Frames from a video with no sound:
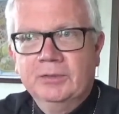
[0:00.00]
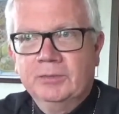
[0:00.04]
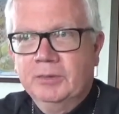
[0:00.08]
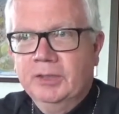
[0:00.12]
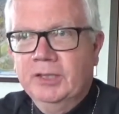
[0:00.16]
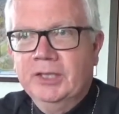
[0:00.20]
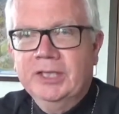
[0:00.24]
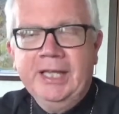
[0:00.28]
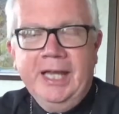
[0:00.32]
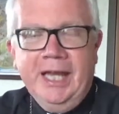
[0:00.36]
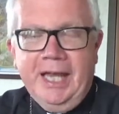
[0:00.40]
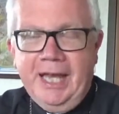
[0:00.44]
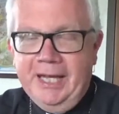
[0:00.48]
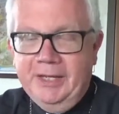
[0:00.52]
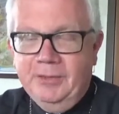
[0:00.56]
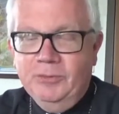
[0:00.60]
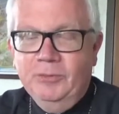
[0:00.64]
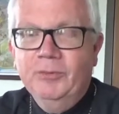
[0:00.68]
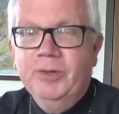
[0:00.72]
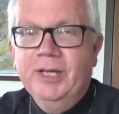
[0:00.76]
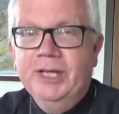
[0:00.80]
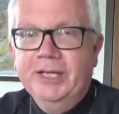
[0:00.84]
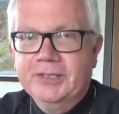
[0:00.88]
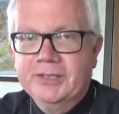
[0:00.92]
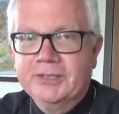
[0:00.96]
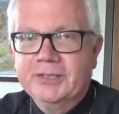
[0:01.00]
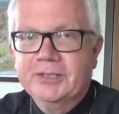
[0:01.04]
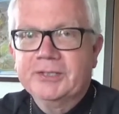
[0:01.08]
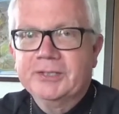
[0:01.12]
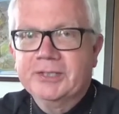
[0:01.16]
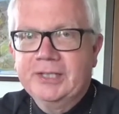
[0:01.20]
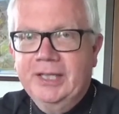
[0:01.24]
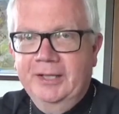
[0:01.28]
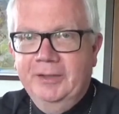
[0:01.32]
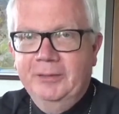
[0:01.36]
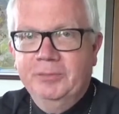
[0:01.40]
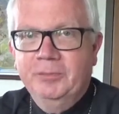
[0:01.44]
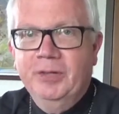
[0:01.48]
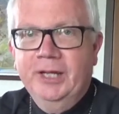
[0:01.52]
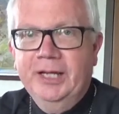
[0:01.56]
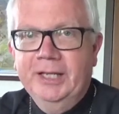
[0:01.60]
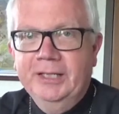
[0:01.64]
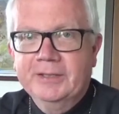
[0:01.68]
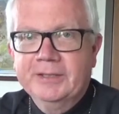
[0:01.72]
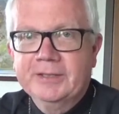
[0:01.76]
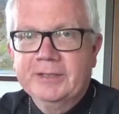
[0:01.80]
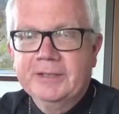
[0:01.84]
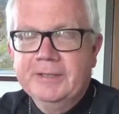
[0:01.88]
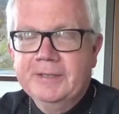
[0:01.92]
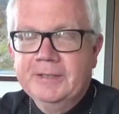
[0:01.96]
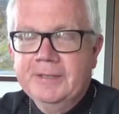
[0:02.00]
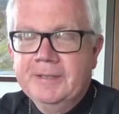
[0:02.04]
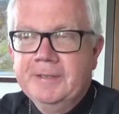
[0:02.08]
really, eight weeks to celebrate.